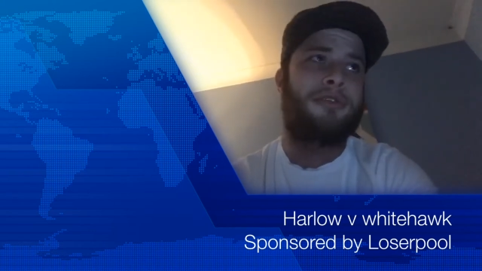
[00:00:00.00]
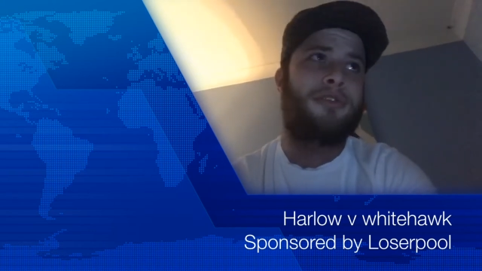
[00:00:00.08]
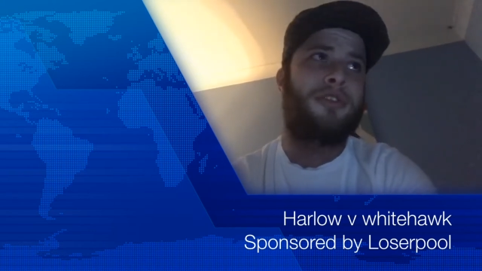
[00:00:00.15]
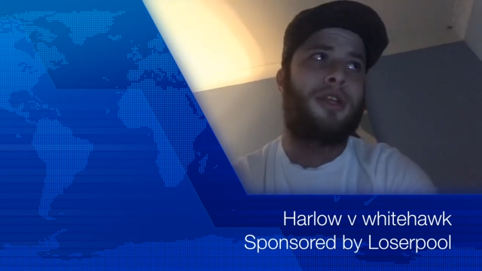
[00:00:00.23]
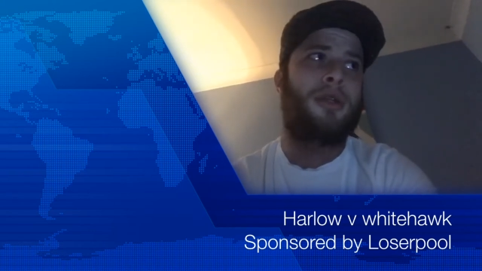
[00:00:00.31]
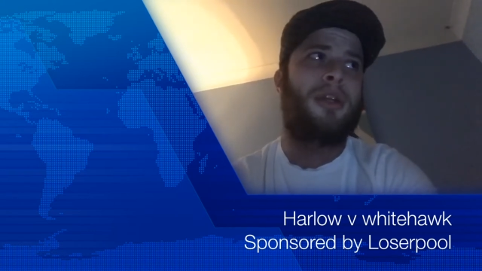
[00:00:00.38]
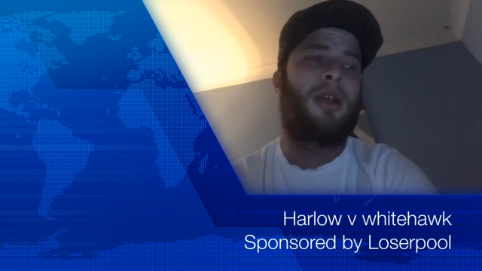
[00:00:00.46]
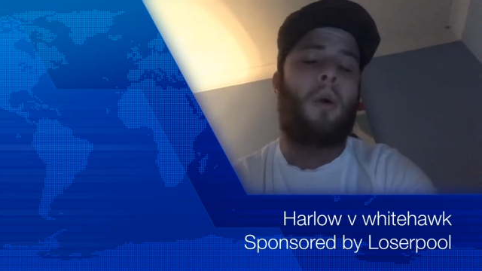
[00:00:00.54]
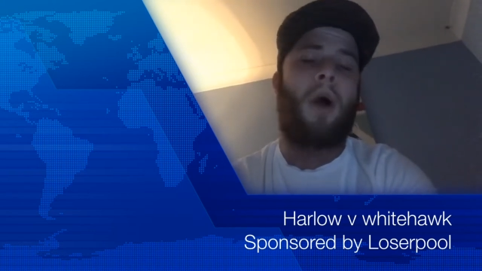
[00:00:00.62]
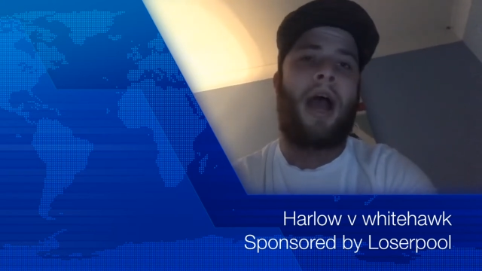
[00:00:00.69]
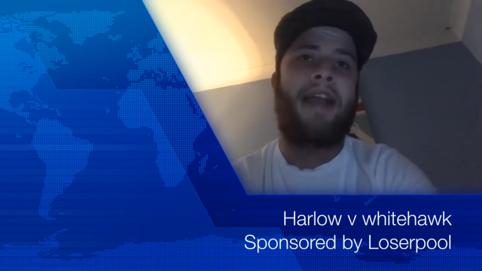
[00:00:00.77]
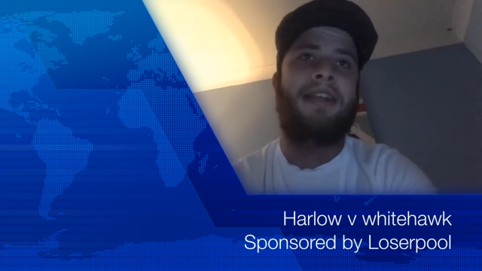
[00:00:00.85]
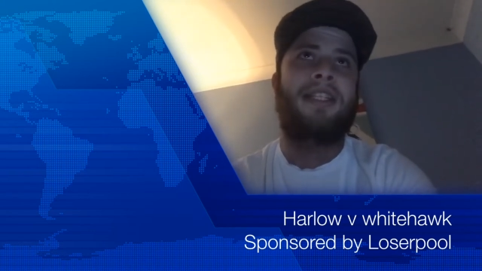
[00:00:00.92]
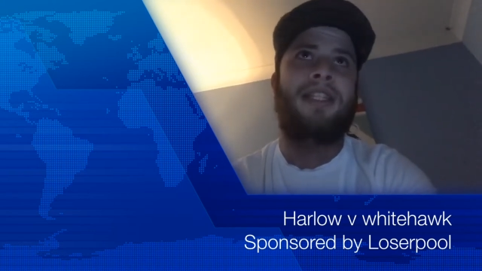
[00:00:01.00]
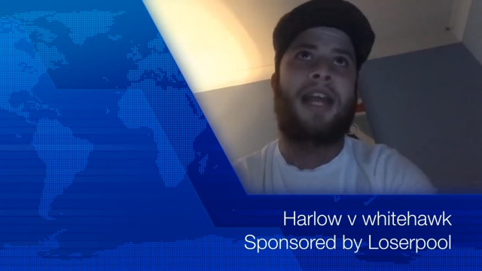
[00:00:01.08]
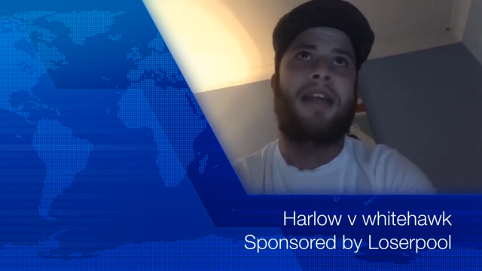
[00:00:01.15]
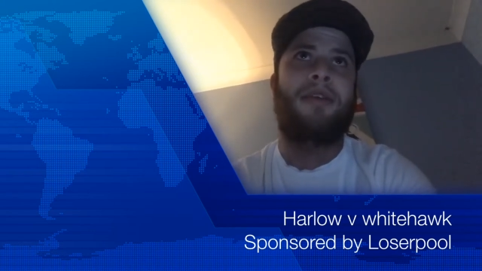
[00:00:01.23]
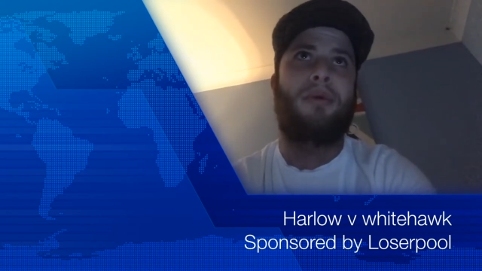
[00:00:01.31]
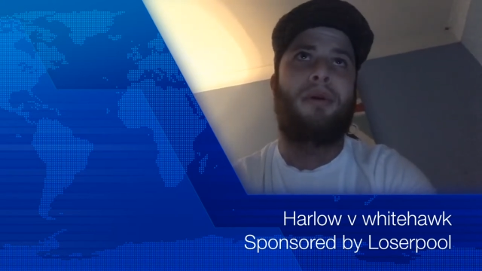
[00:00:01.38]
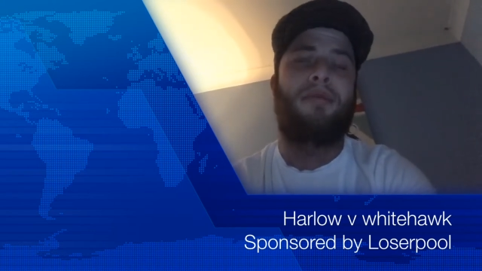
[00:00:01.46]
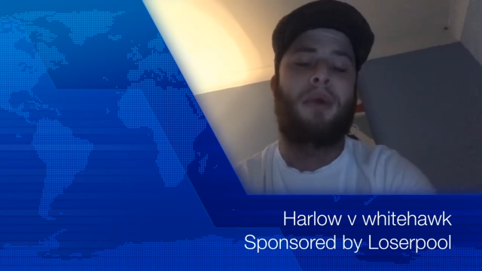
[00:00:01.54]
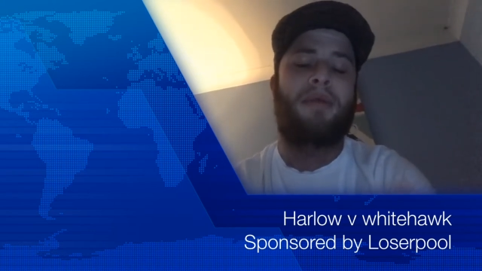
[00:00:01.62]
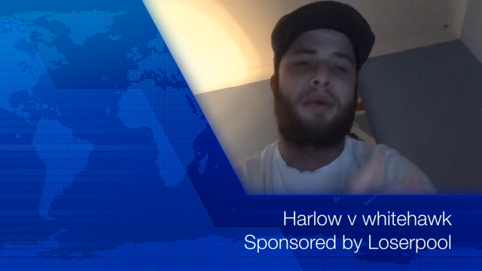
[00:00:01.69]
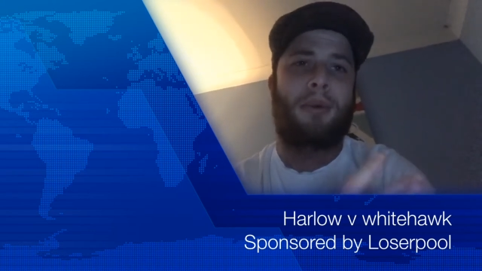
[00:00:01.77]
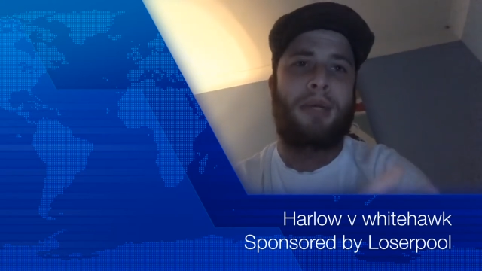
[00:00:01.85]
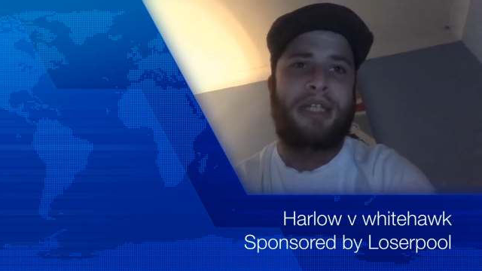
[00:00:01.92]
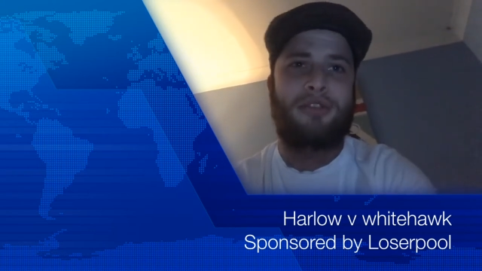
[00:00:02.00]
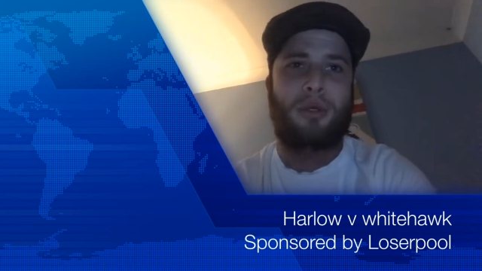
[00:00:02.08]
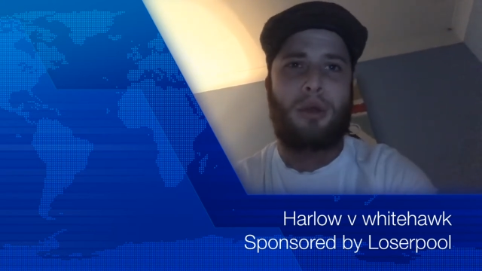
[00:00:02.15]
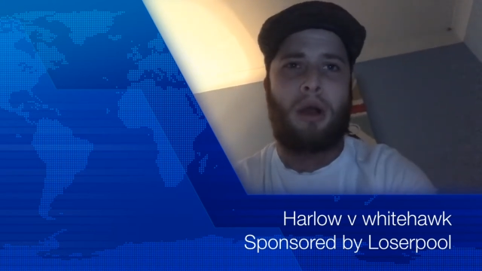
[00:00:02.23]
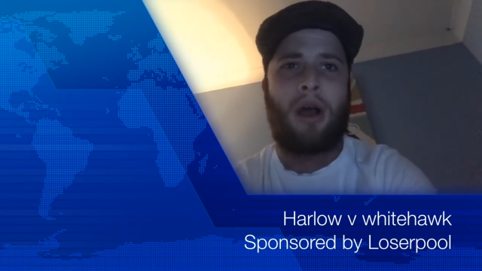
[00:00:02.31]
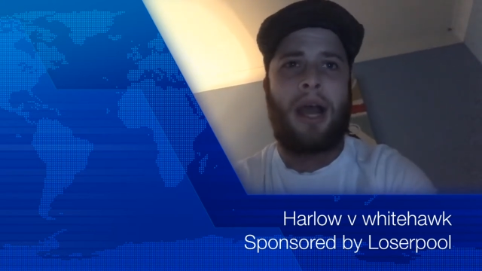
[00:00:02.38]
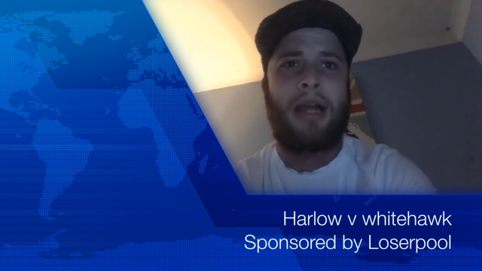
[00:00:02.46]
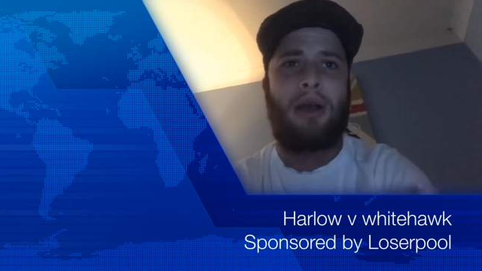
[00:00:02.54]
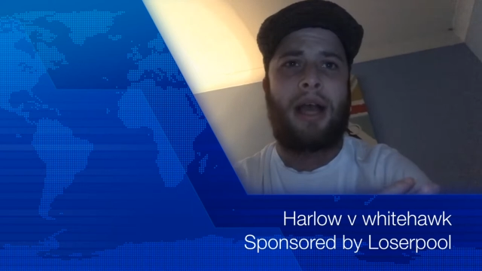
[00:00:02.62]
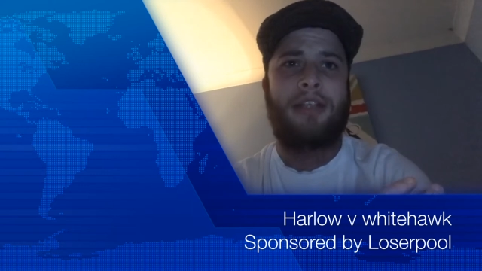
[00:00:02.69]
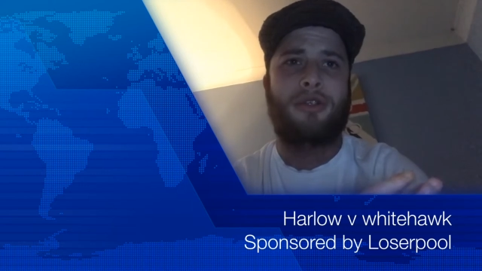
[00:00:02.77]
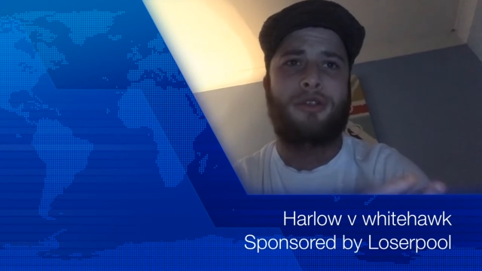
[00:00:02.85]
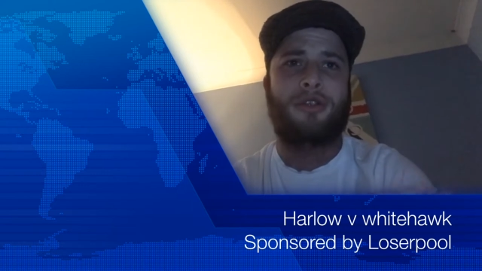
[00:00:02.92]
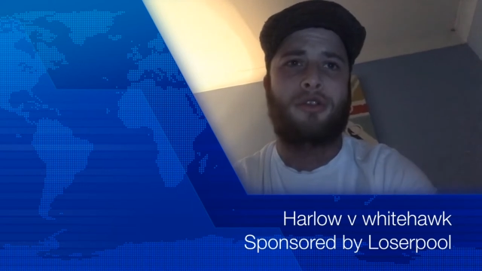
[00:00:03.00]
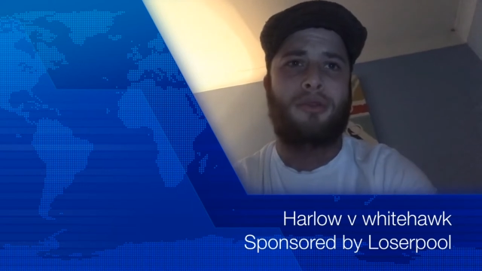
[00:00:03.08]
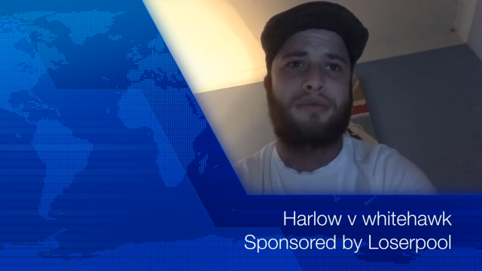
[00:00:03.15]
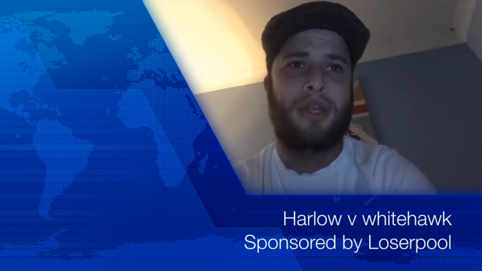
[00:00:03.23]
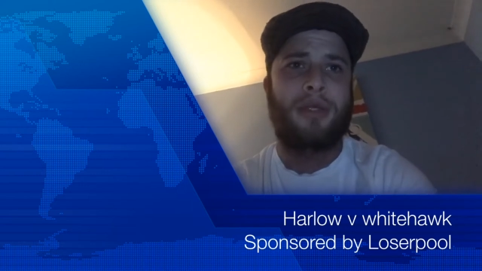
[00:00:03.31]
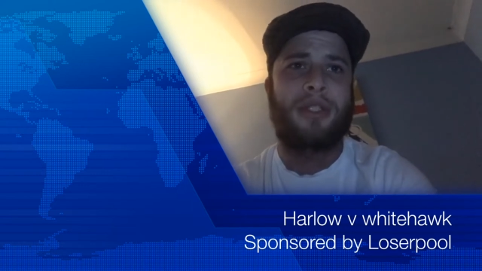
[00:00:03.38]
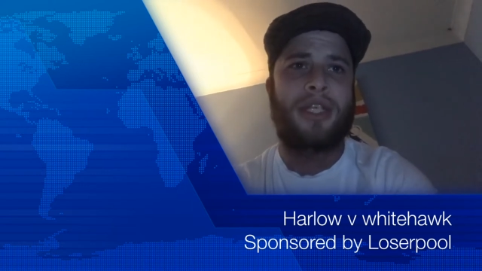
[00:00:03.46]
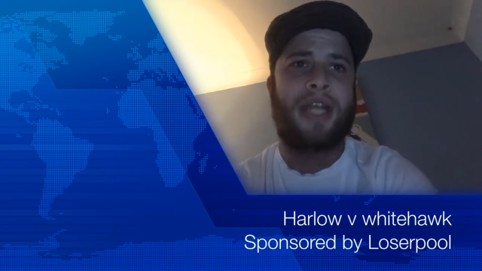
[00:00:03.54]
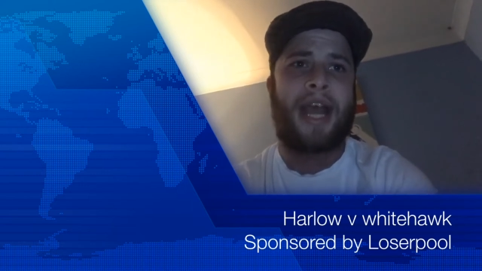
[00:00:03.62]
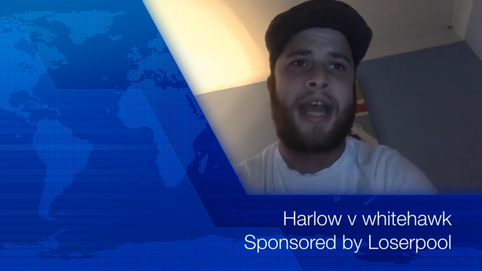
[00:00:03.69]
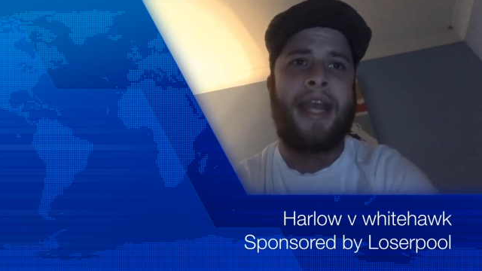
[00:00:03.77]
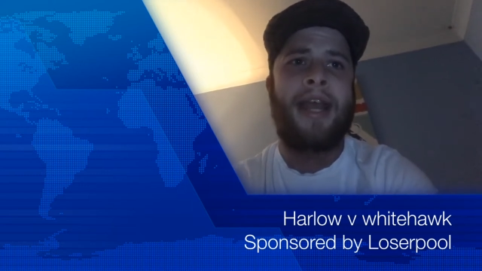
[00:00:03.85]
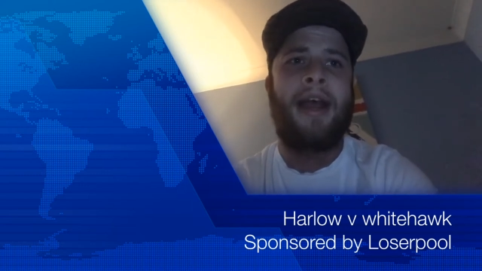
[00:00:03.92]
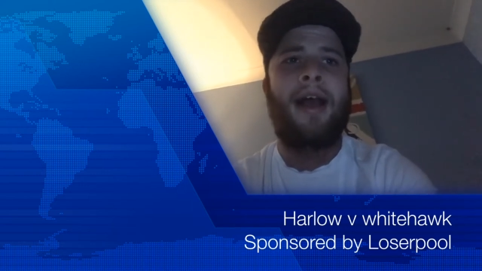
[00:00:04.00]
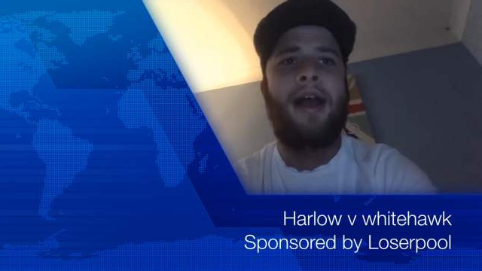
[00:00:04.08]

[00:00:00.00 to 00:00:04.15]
to the quite extent of whether I'm going to do the highlights or just reviews today.